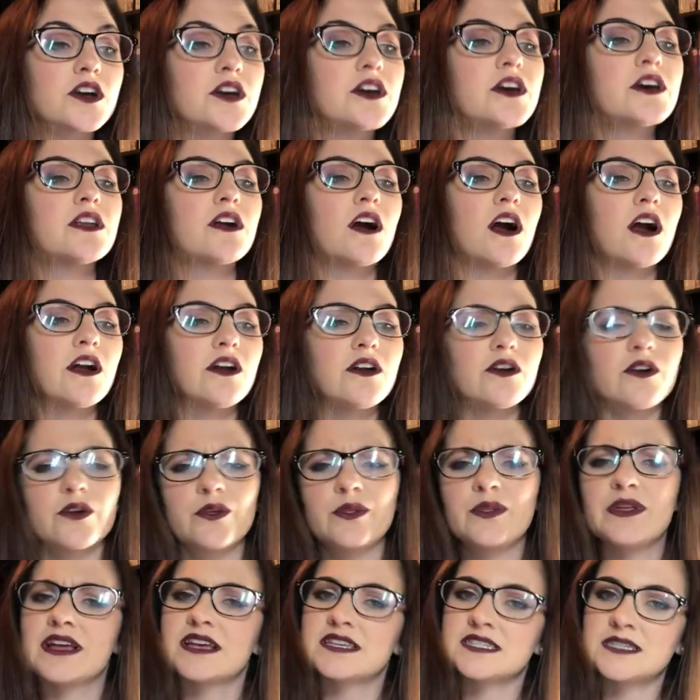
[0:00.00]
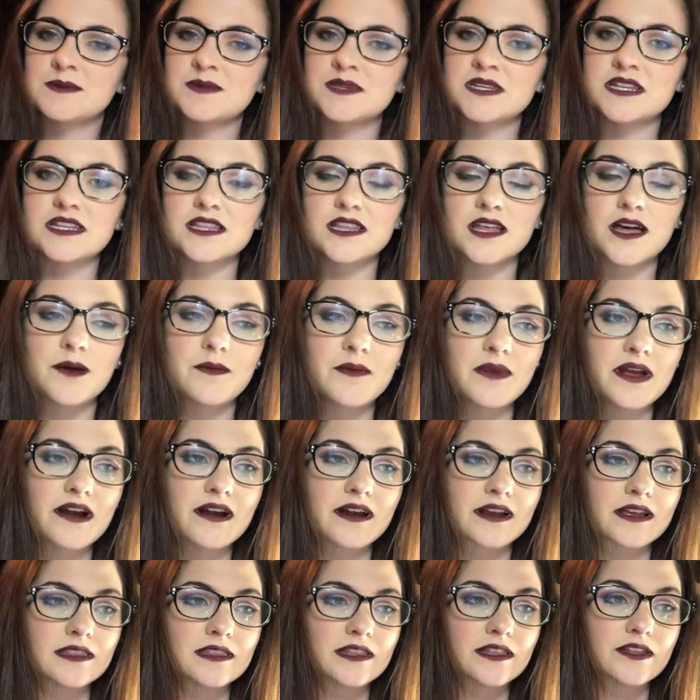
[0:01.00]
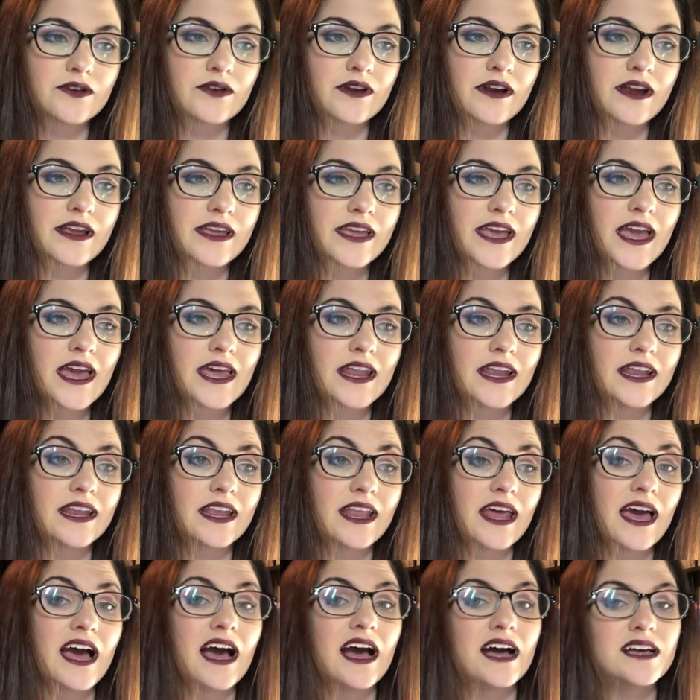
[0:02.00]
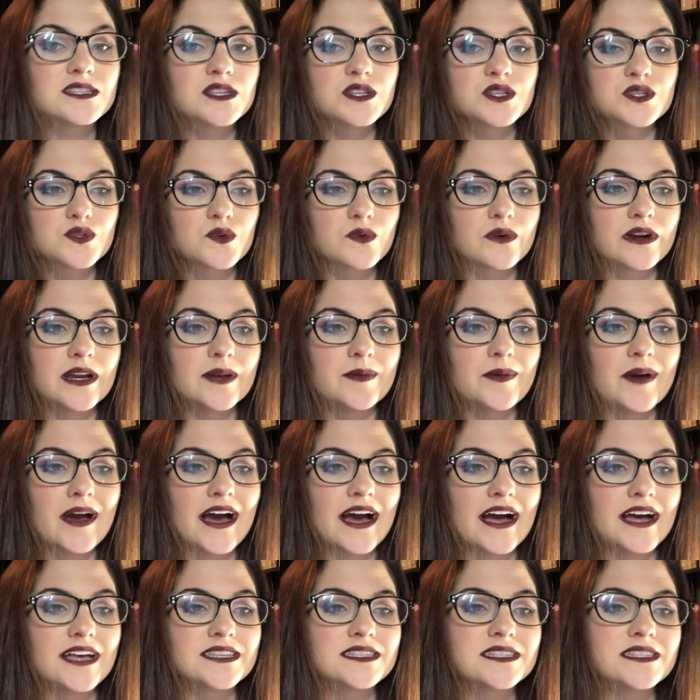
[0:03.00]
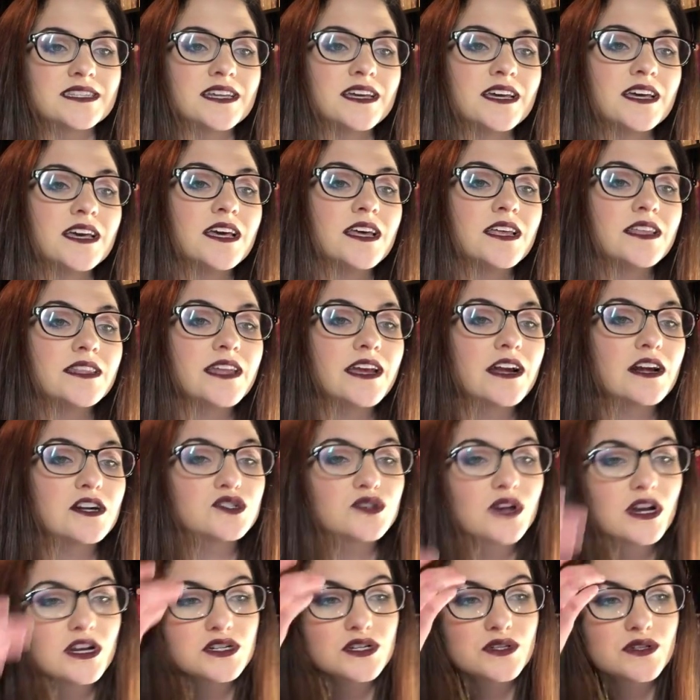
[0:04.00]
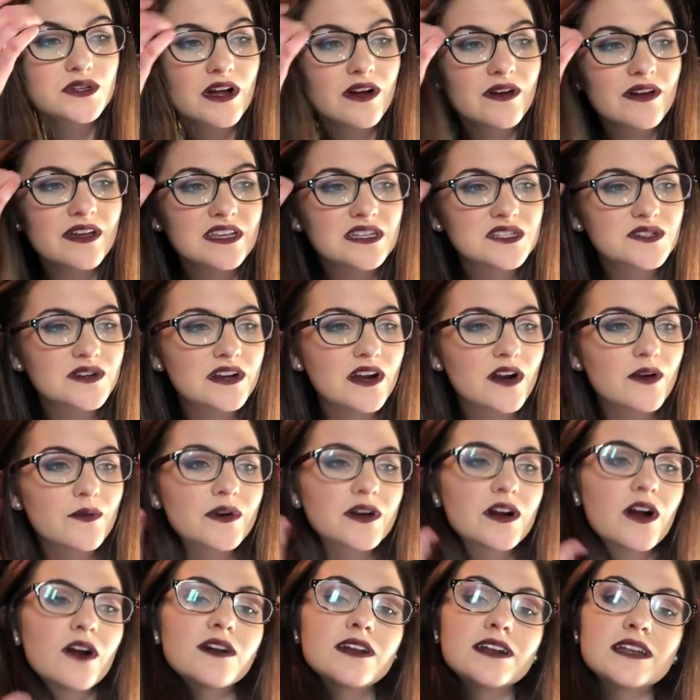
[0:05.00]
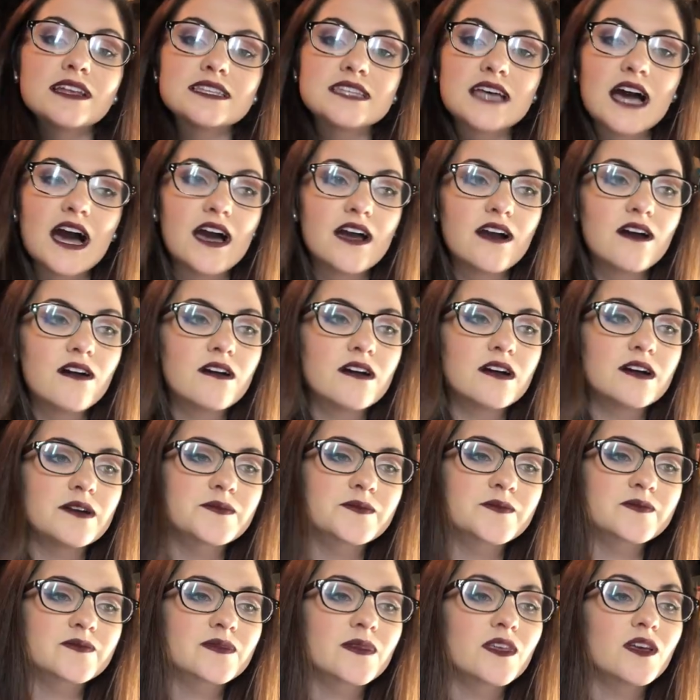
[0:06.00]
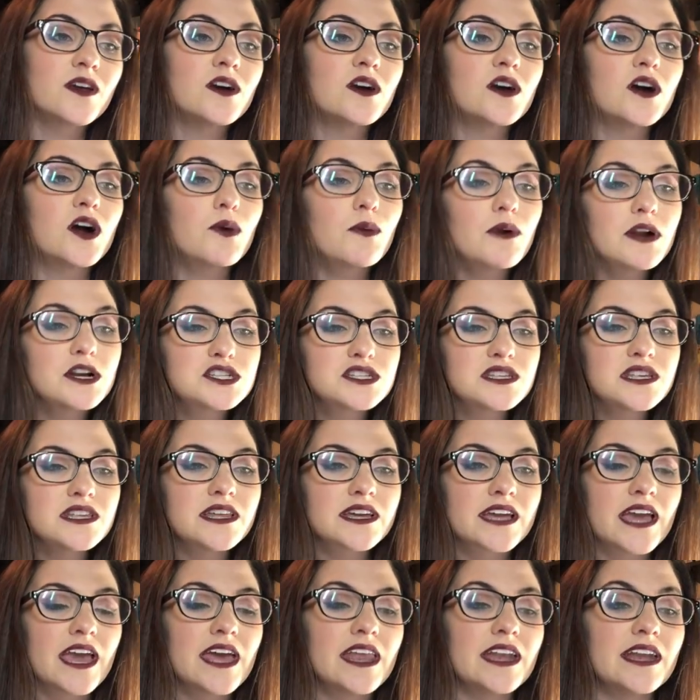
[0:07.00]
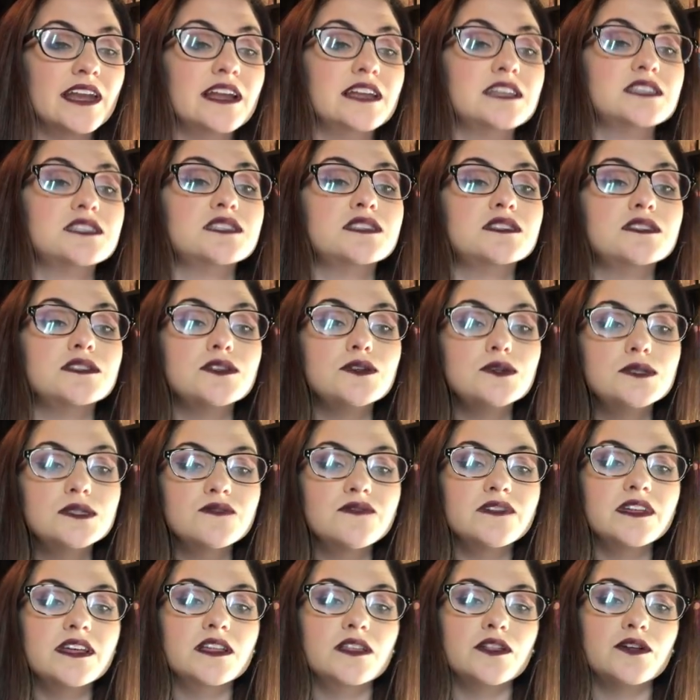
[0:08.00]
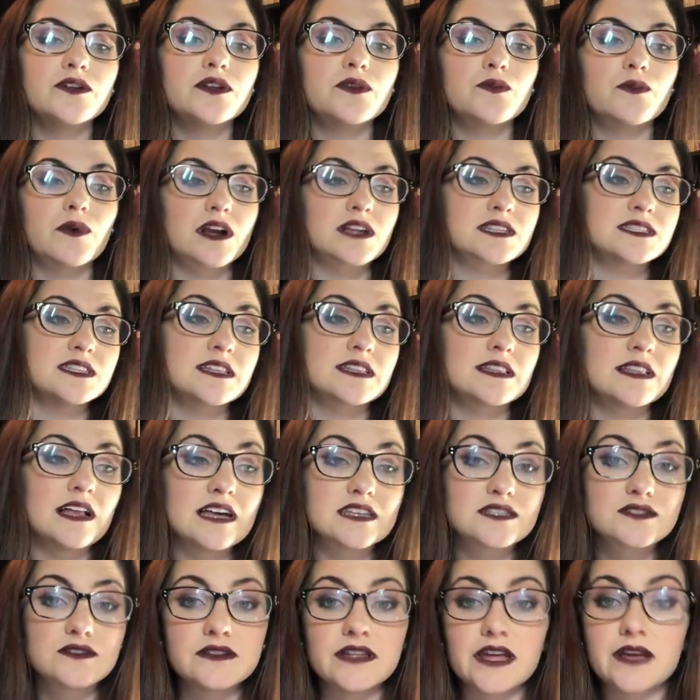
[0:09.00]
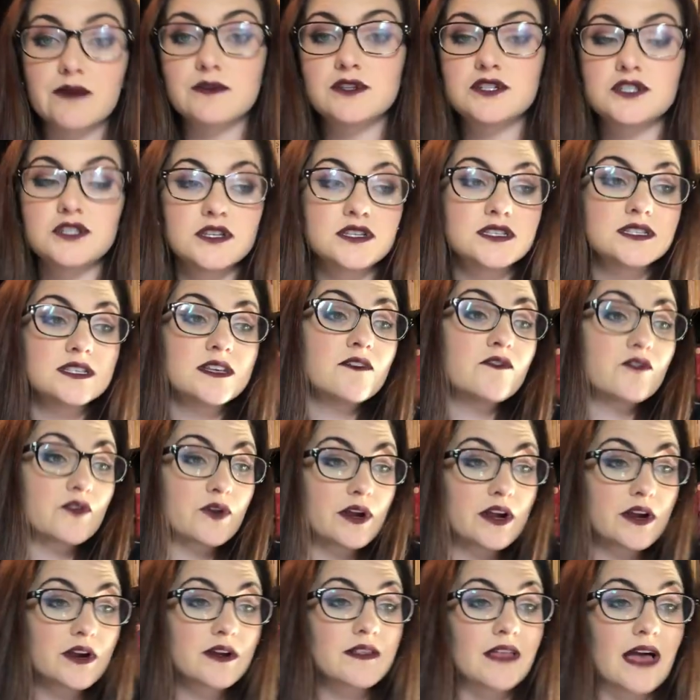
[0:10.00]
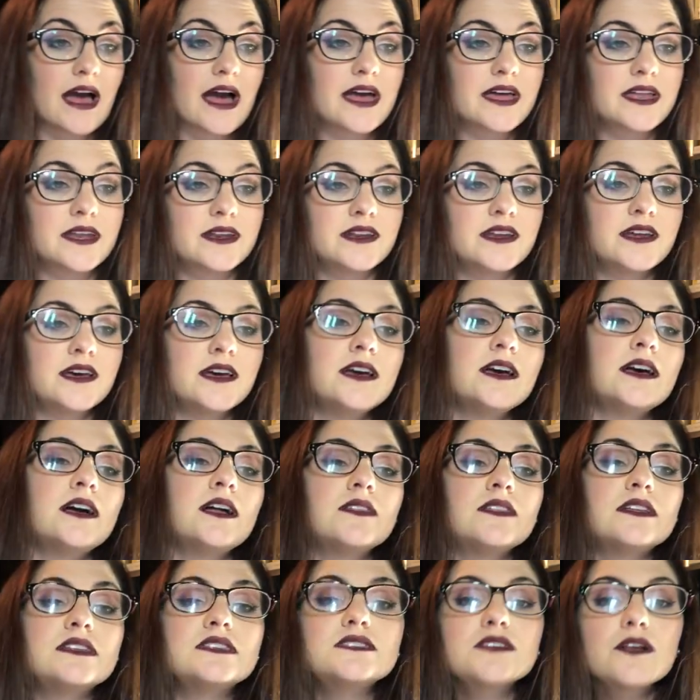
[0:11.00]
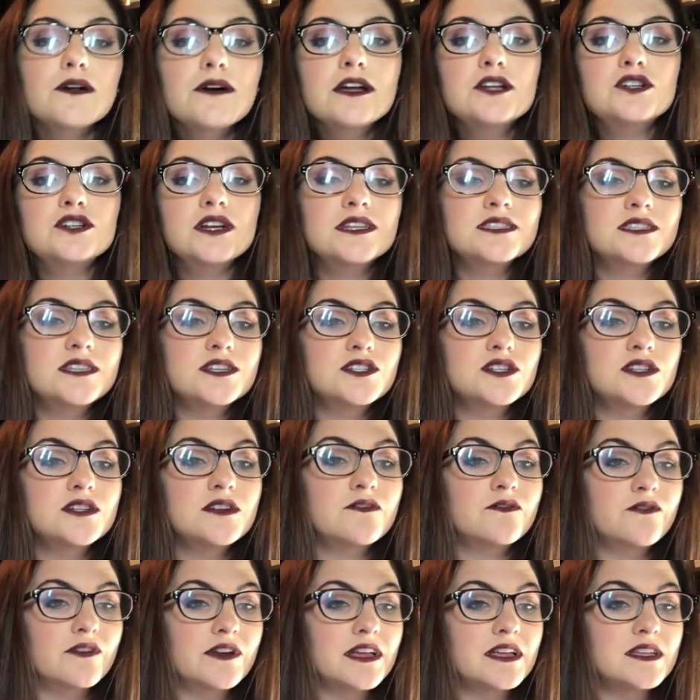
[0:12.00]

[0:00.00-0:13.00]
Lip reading: Good art, or the accepted American literary canon, has a storied past. They are treasured throughout history and are regarded as high art. Originally, the canon exclusively included works in the classical languages of Greek or Latin, then slowly transitioned to